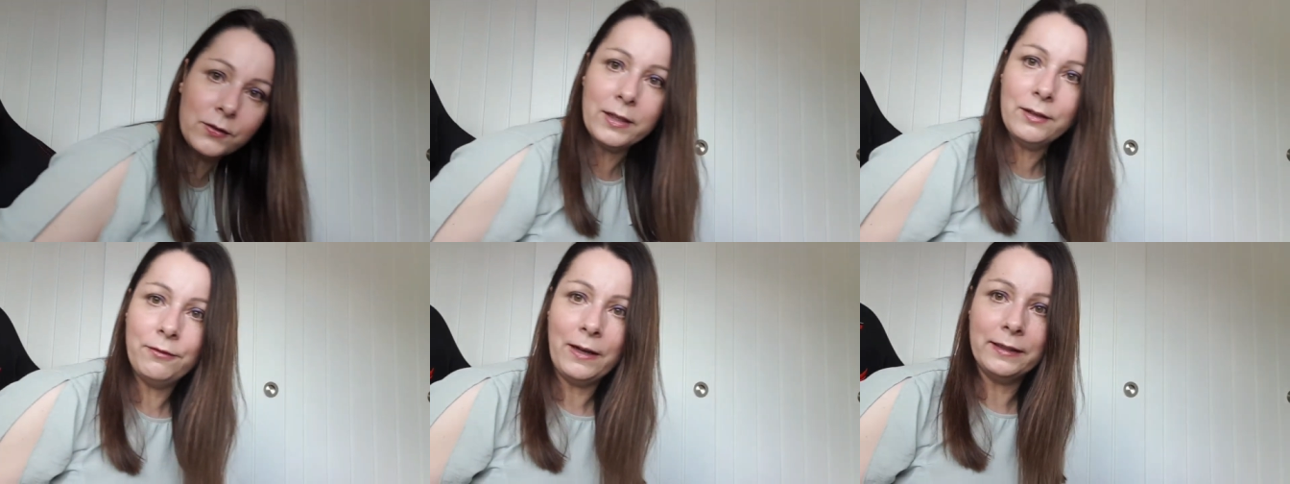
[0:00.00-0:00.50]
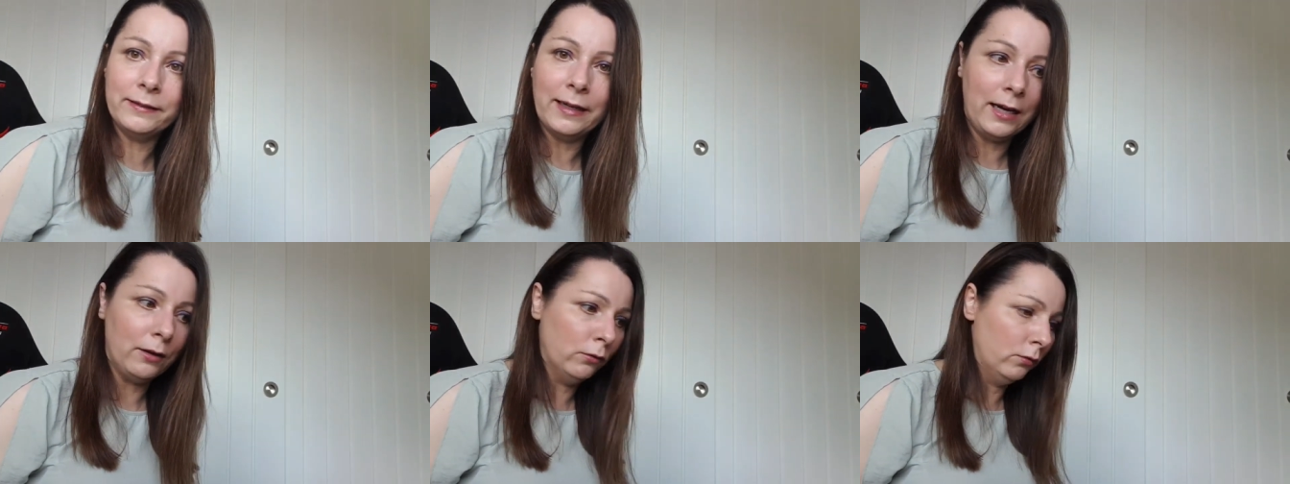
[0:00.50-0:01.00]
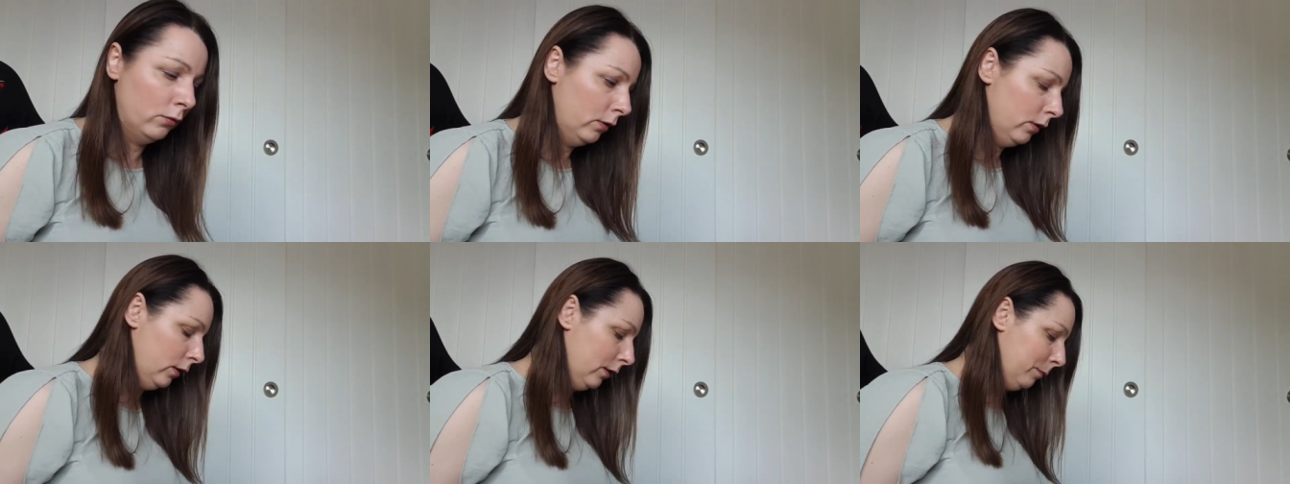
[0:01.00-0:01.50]
to see a Van
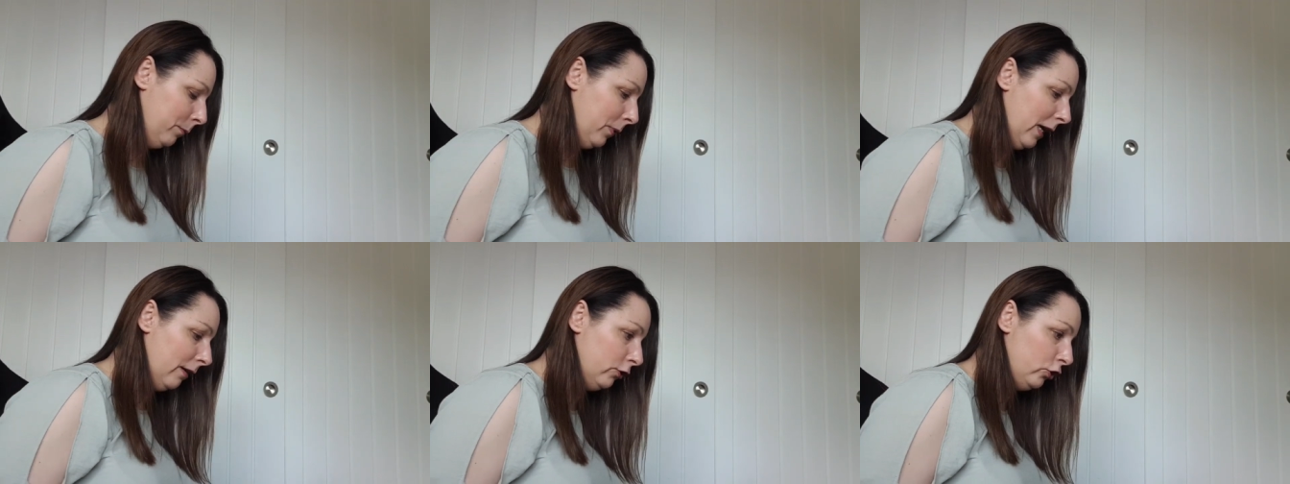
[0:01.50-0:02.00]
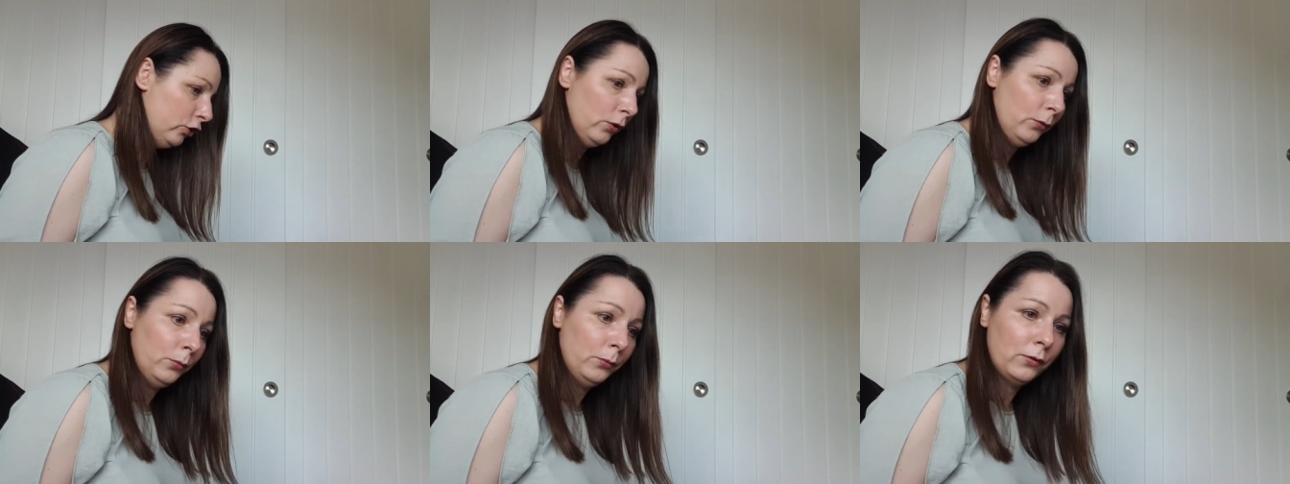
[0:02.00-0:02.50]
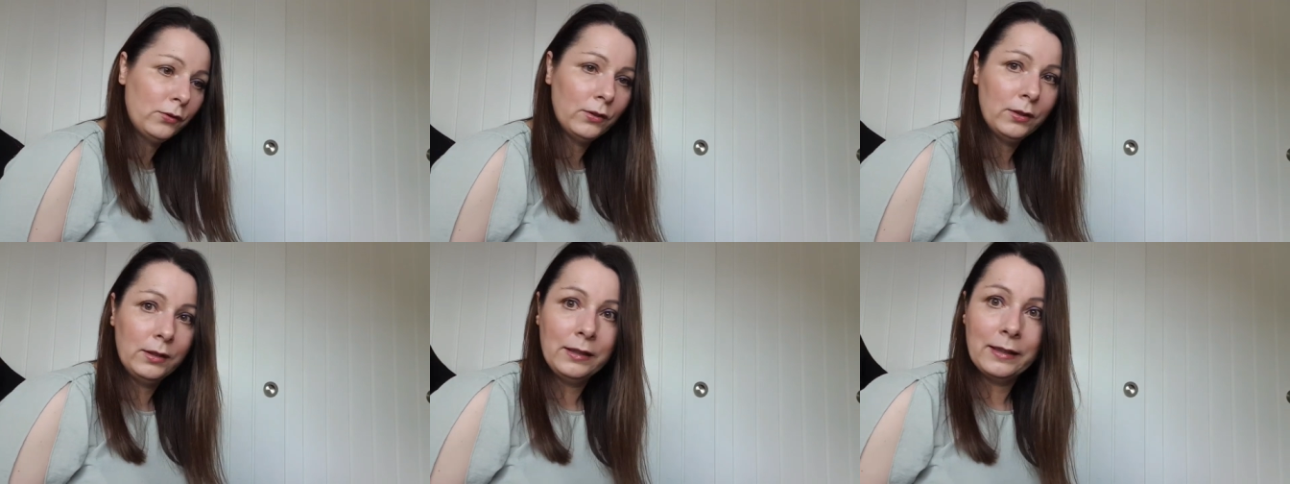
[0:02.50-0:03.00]
pair of shoes
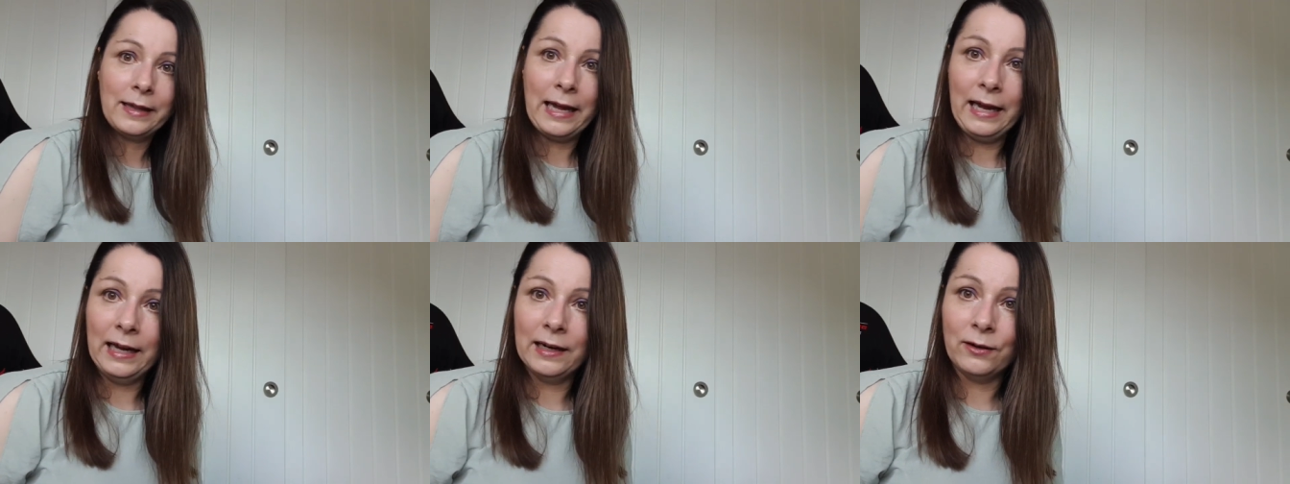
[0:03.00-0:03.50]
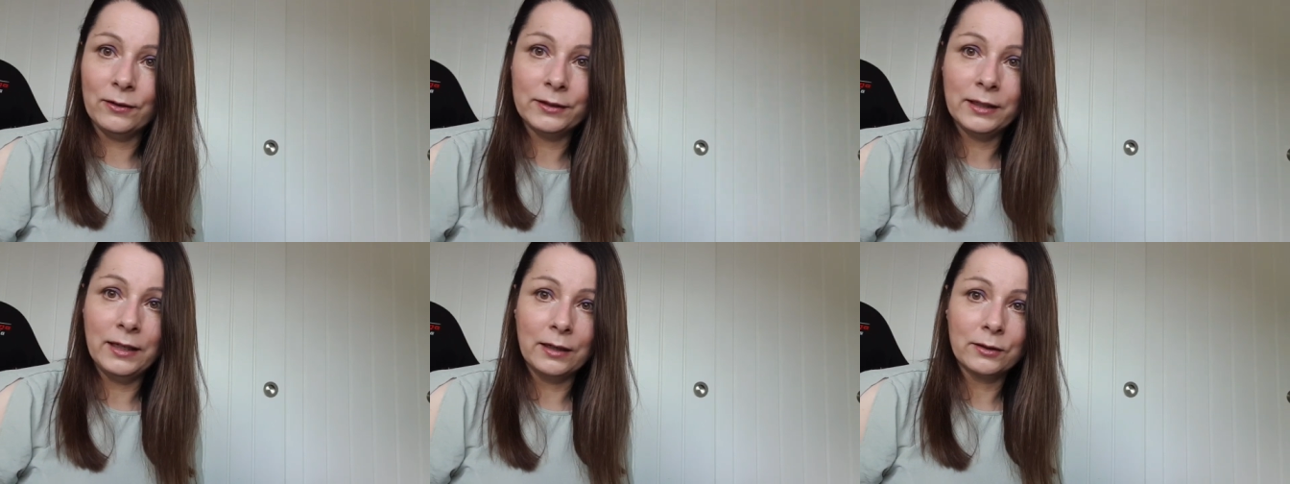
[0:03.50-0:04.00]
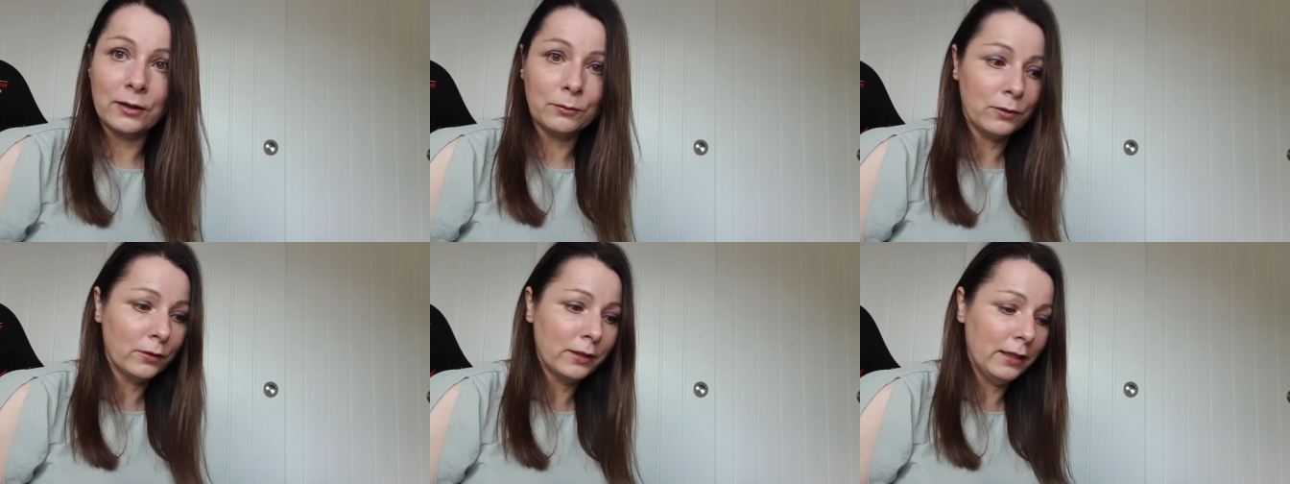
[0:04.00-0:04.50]
there, like you know, because I
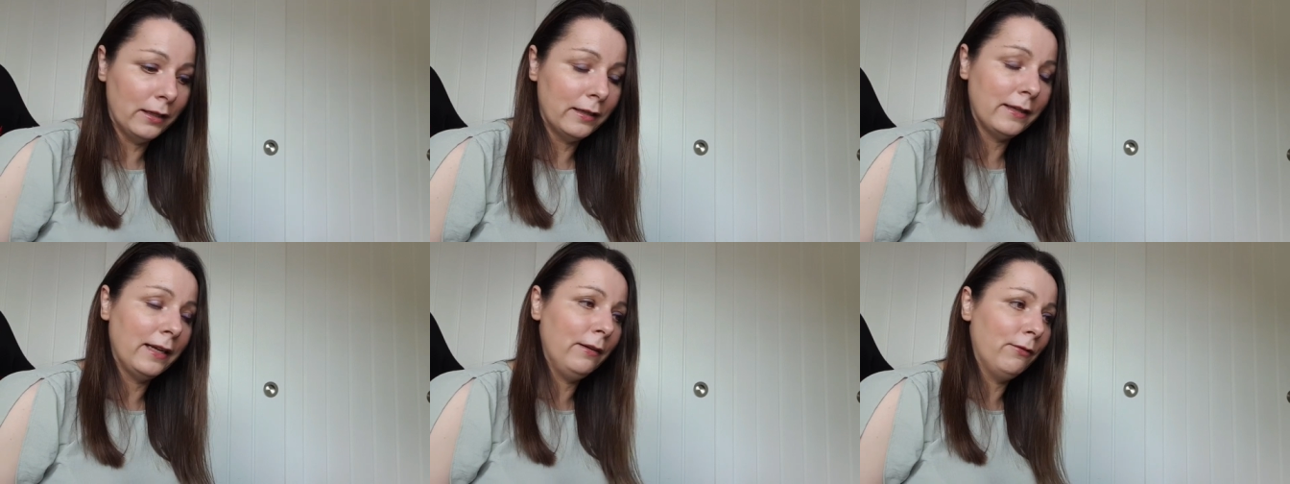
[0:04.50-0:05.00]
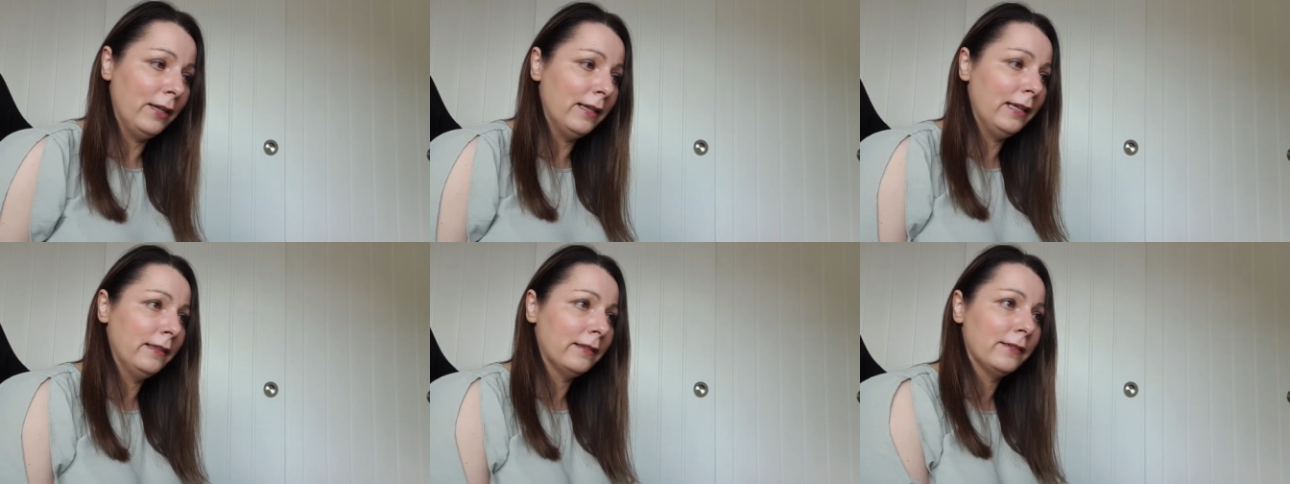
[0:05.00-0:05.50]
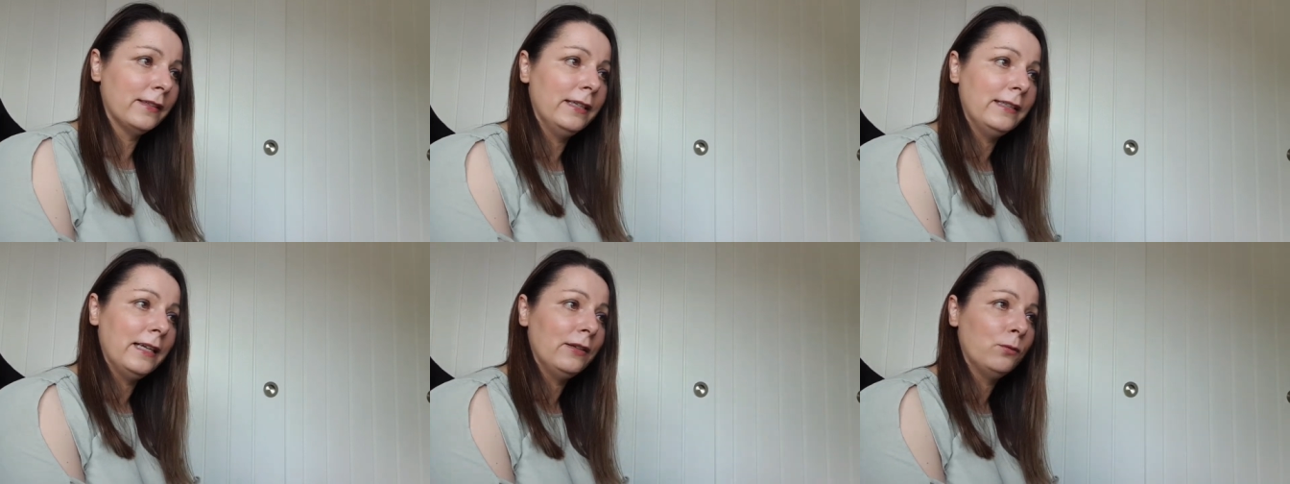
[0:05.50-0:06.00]
was looking at the DVDs and
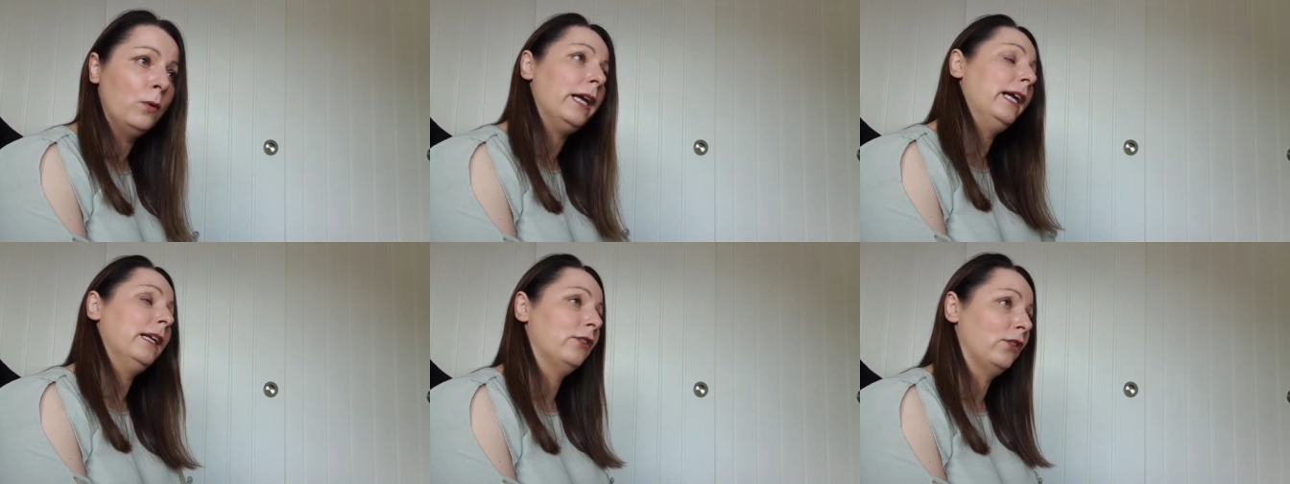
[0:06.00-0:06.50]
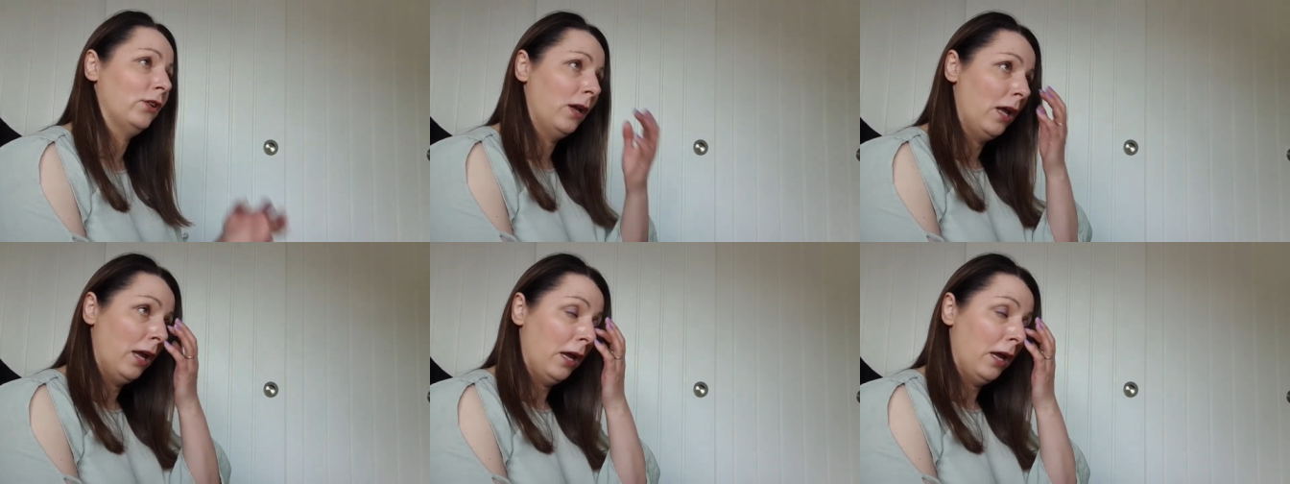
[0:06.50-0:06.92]
CDs, which